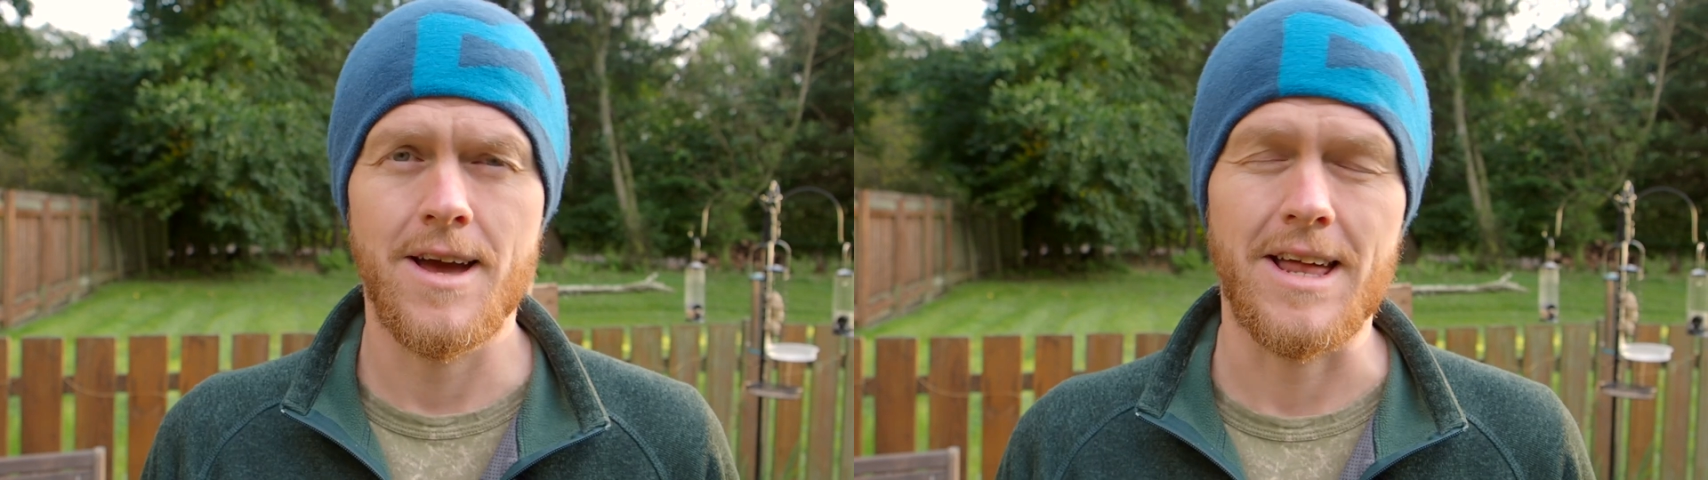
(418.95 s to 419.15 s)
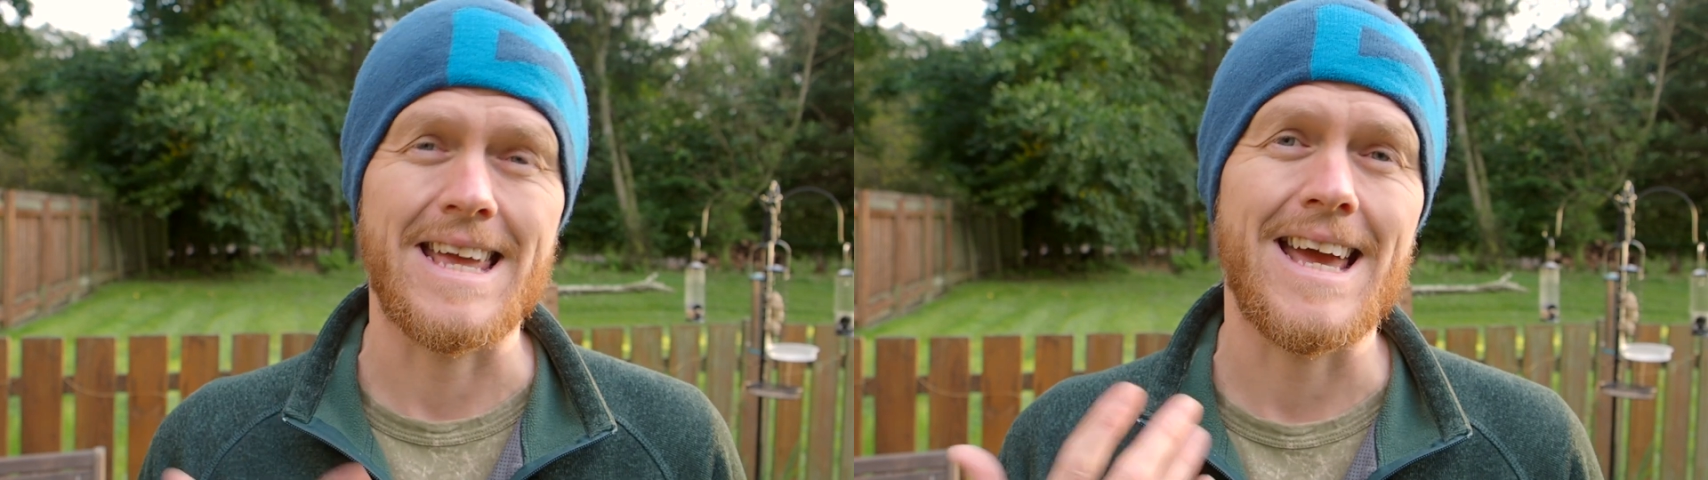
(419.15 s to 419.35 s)

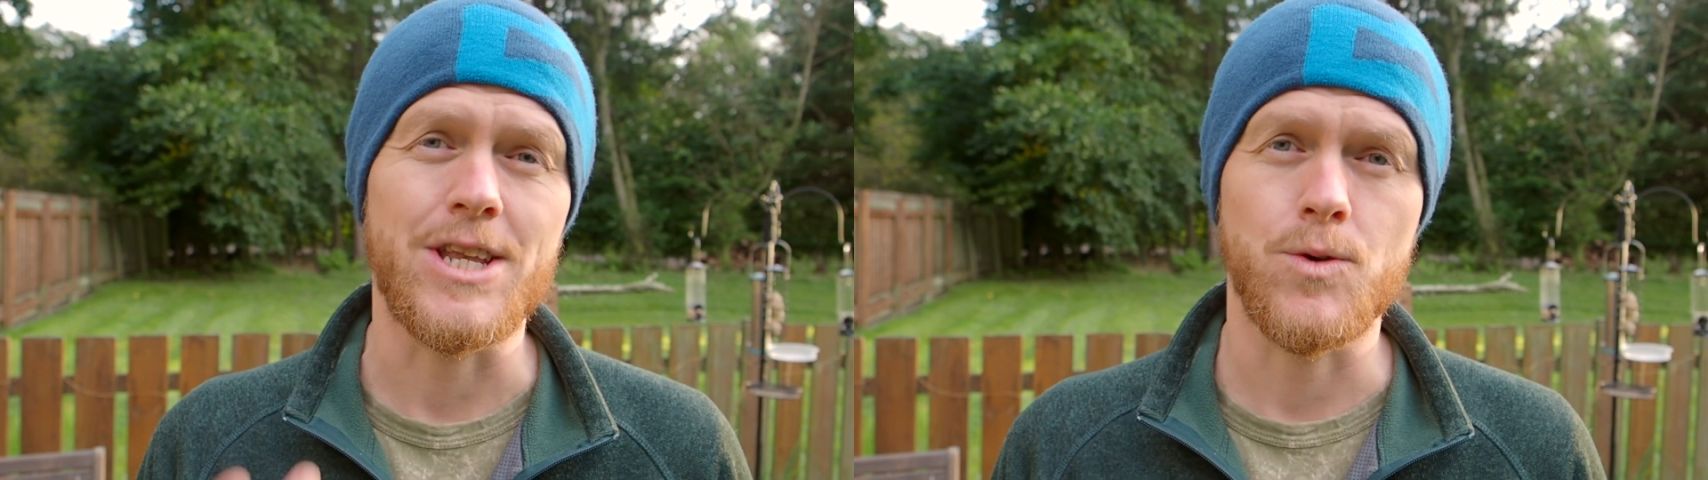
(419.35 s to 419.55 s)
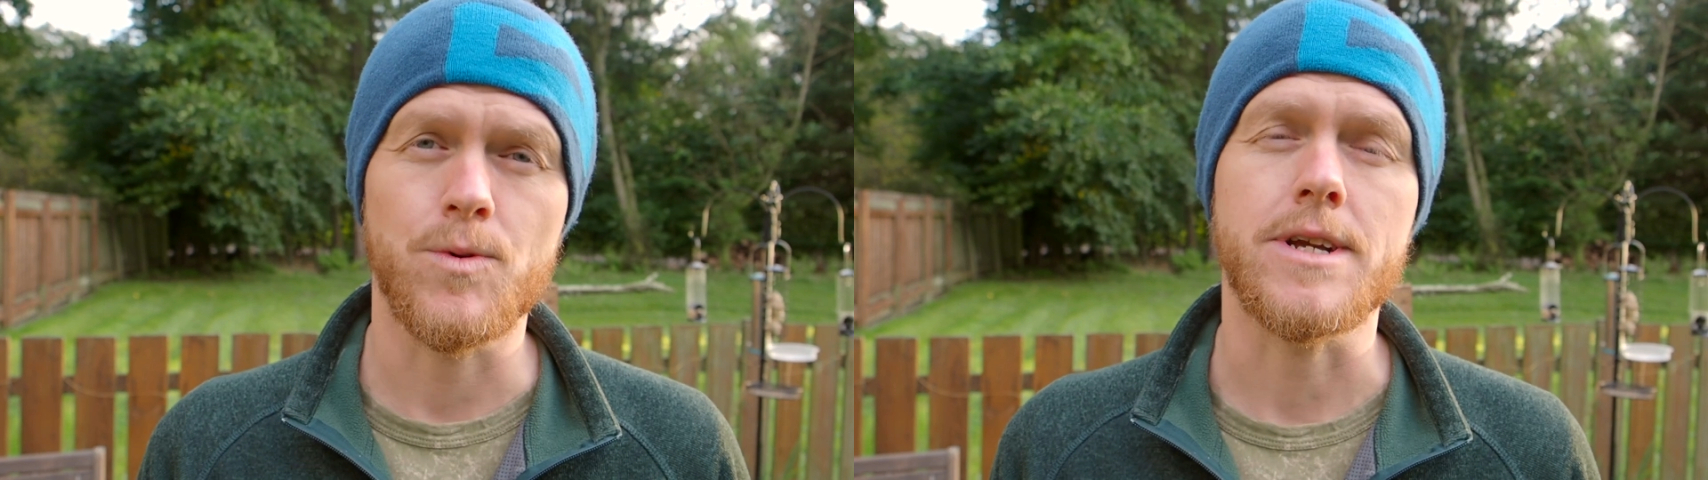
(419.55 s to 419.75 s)
And
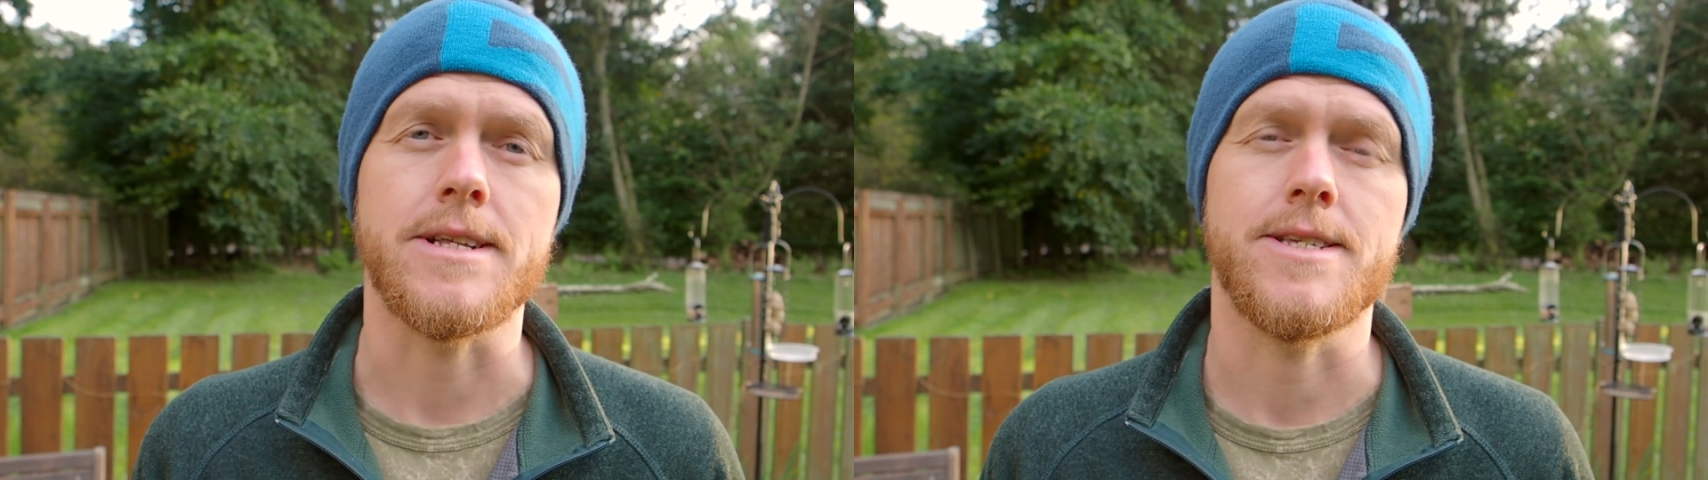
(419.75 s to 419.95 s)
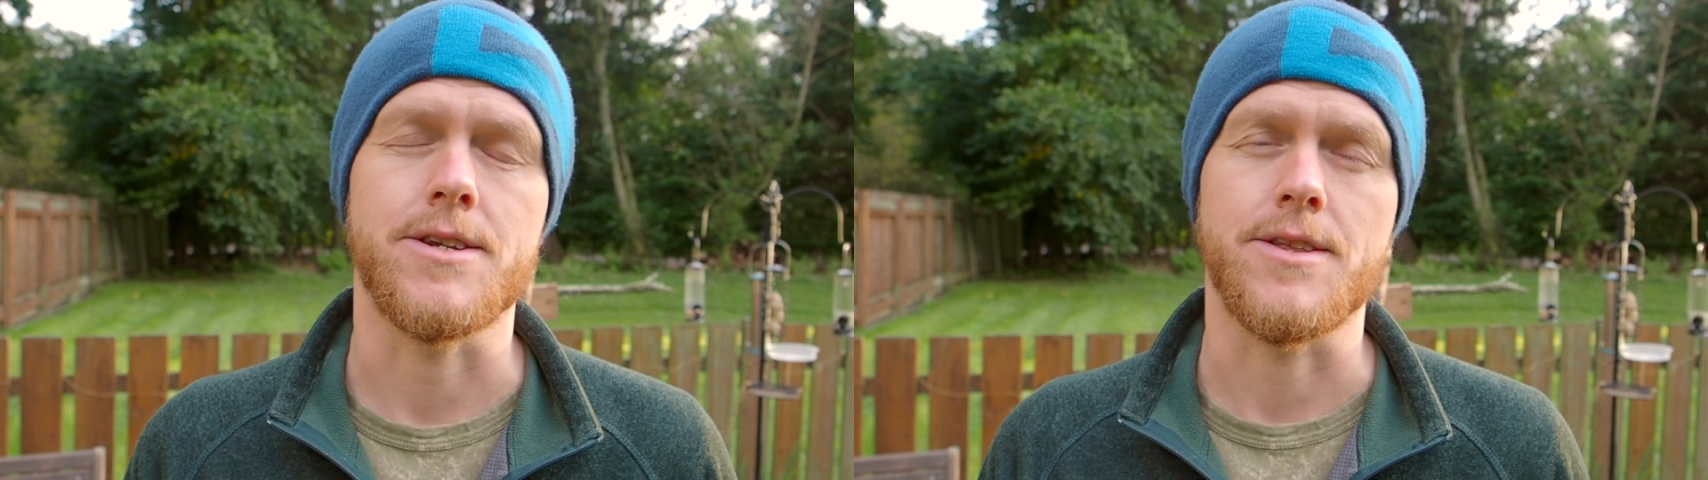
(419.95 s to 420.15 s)
again, you want to consider